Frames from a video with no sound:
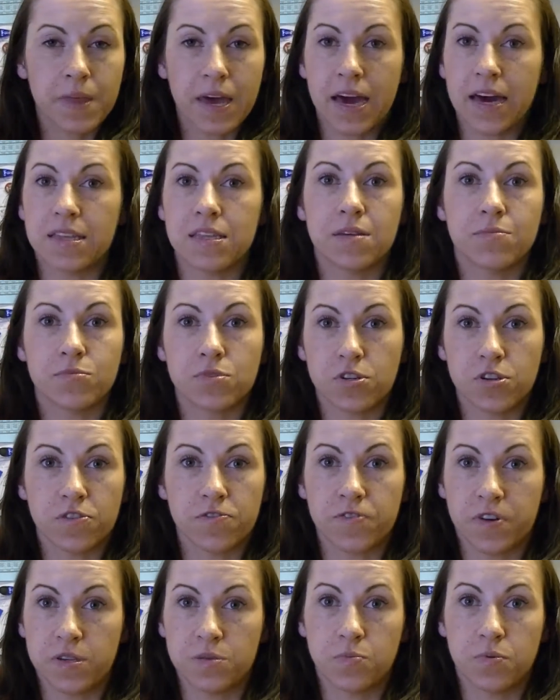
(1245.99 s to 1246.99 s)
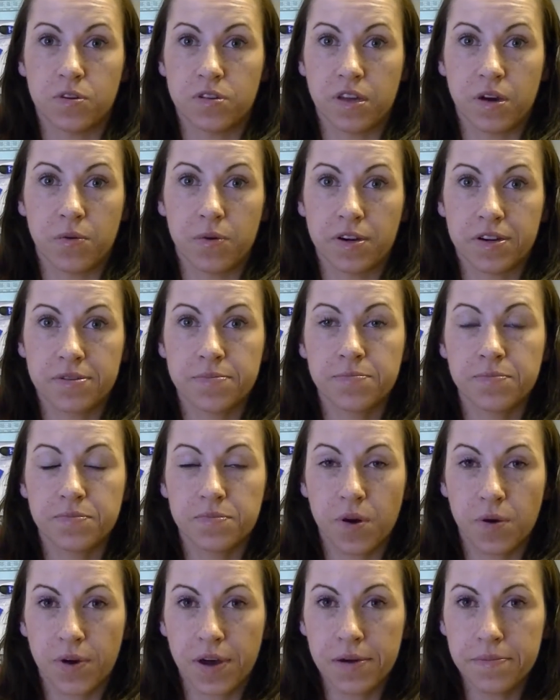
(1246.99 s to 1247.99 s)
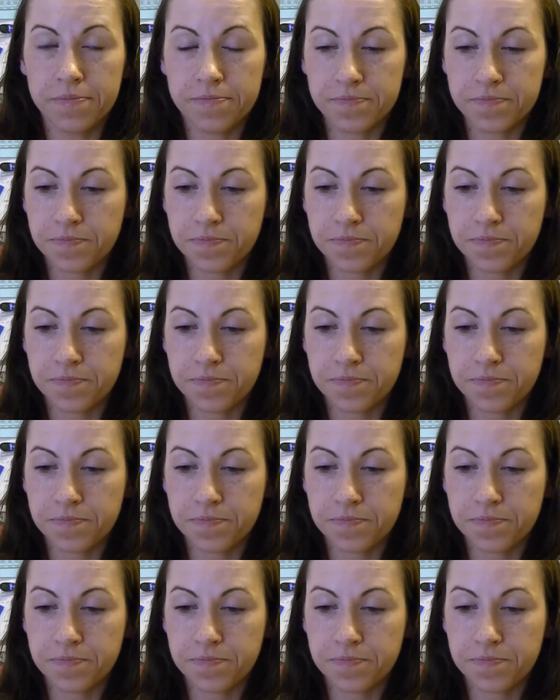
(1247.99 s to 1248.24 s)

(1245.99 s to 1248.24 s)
add them to your Facebook network. Okay?